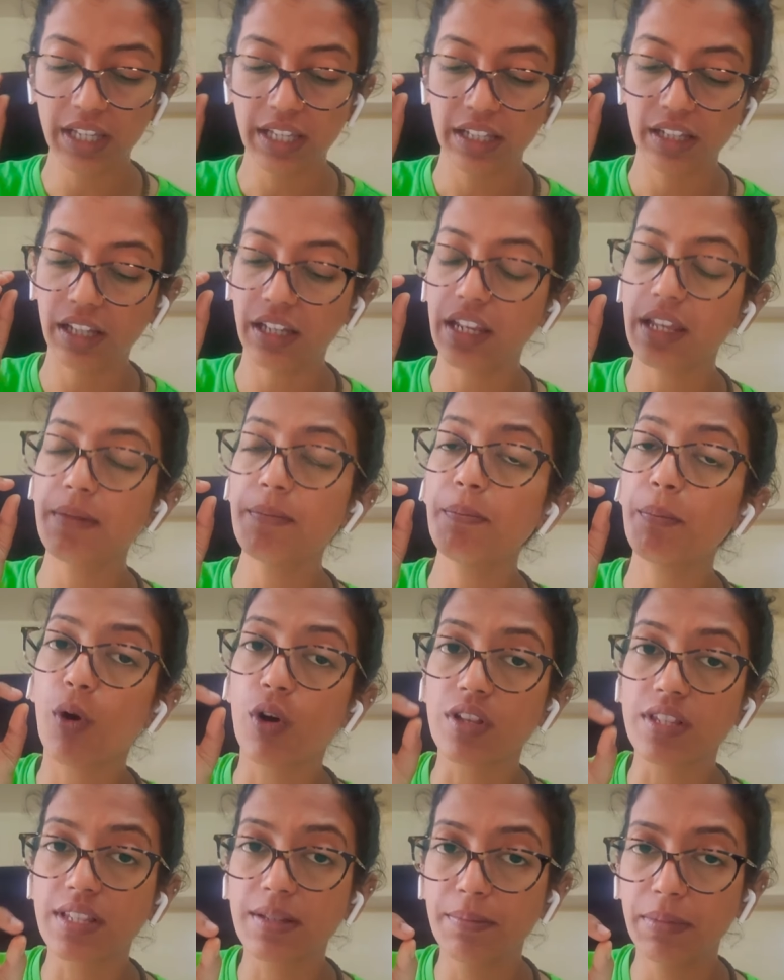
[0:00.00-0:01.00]
then
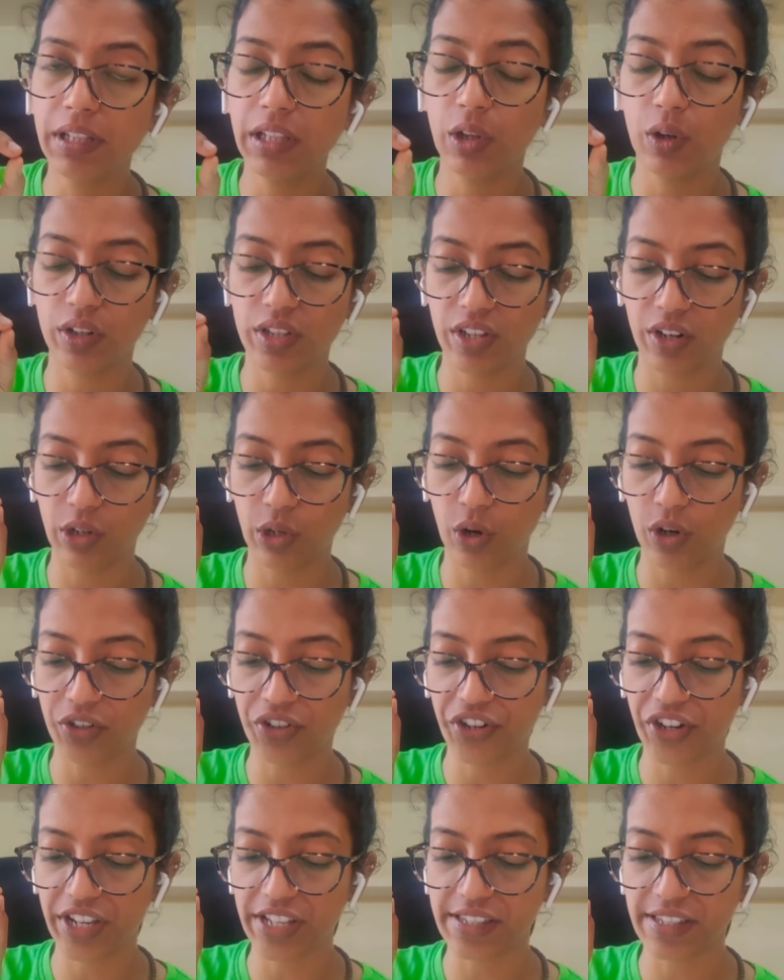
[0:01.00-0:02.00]
impossible lot
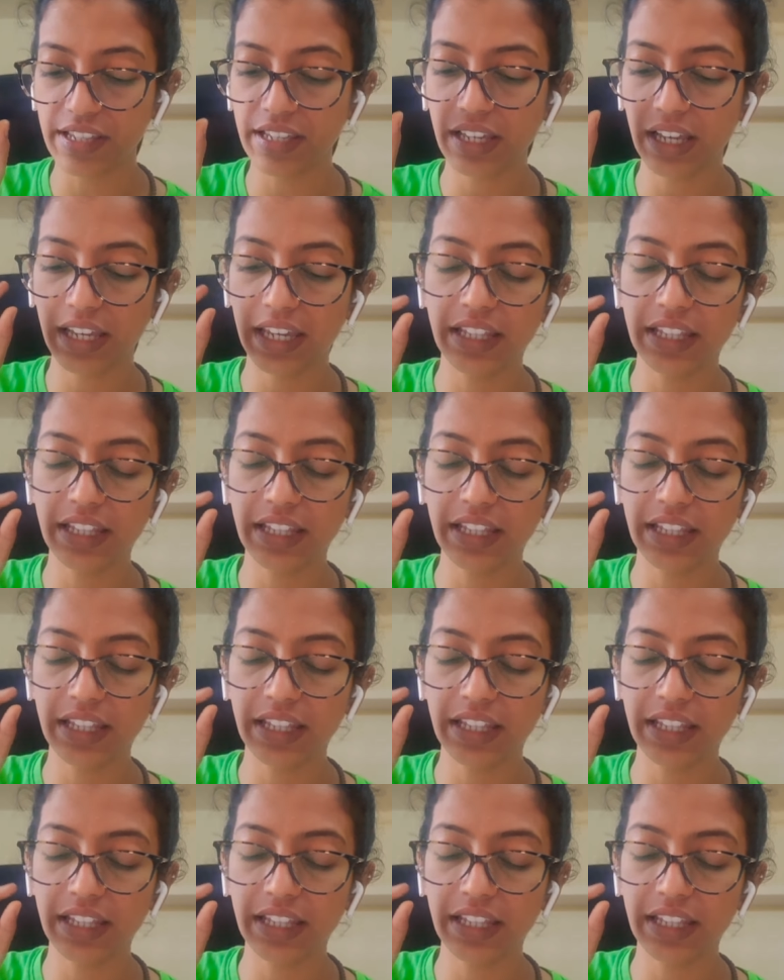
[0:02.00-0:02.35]
tracing,